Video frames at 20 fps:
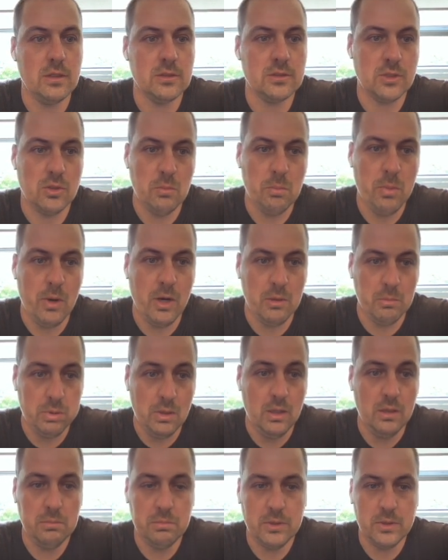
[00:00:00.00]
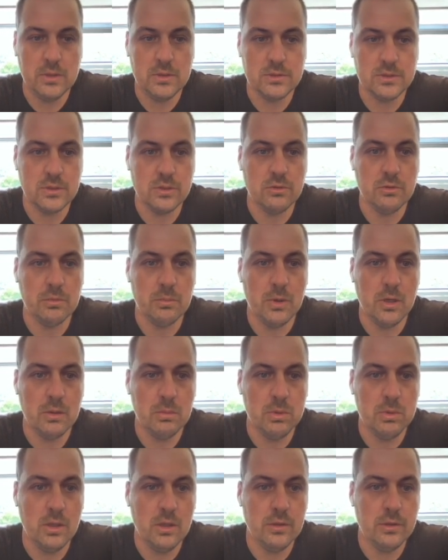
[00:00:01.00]
So bar plot, because you're doing a bar
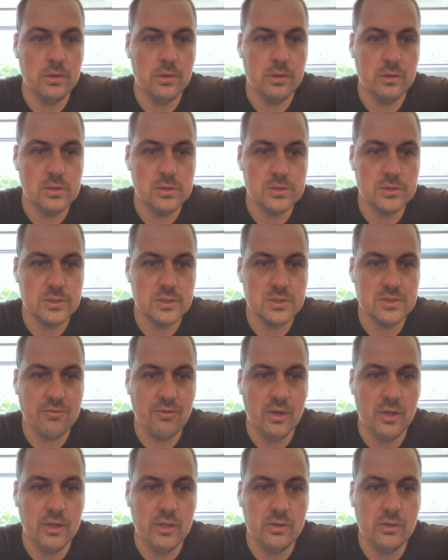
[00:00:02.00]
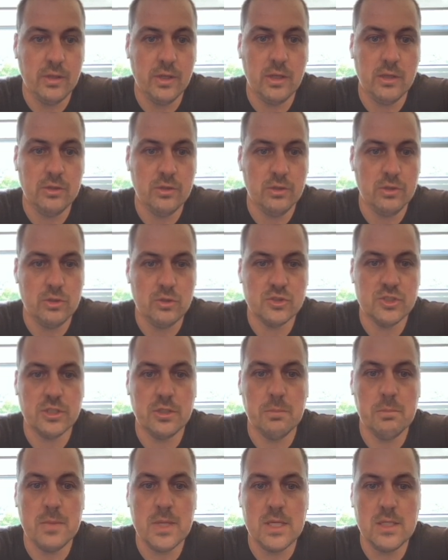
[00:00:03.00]
plot, you're using this file and you're using the
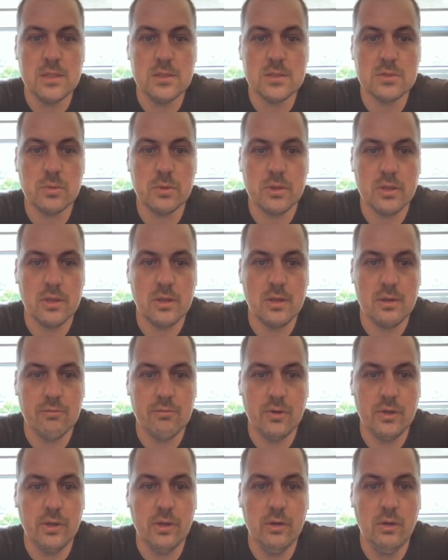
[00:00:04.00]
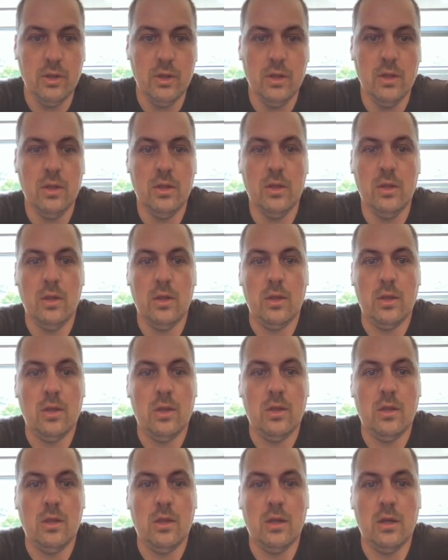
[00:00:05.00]
means within that file.
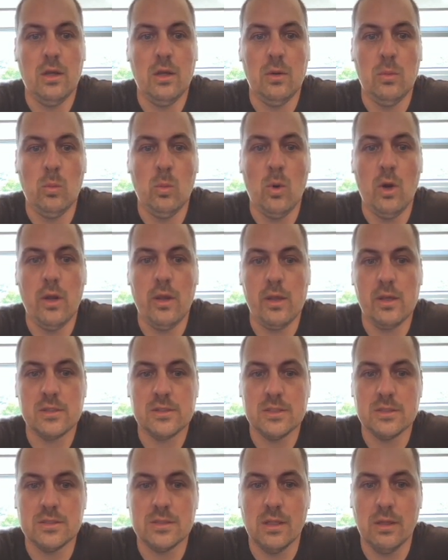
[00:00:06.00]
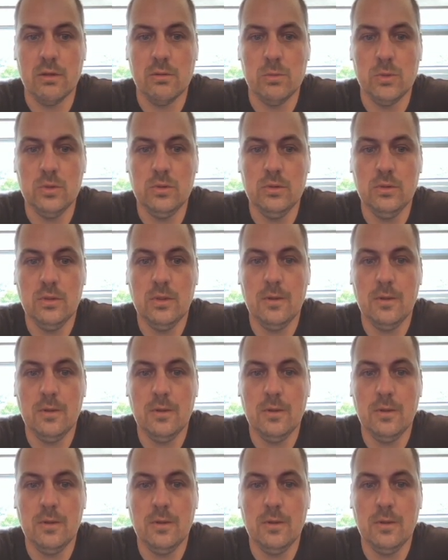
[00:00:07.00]
Y-axis label,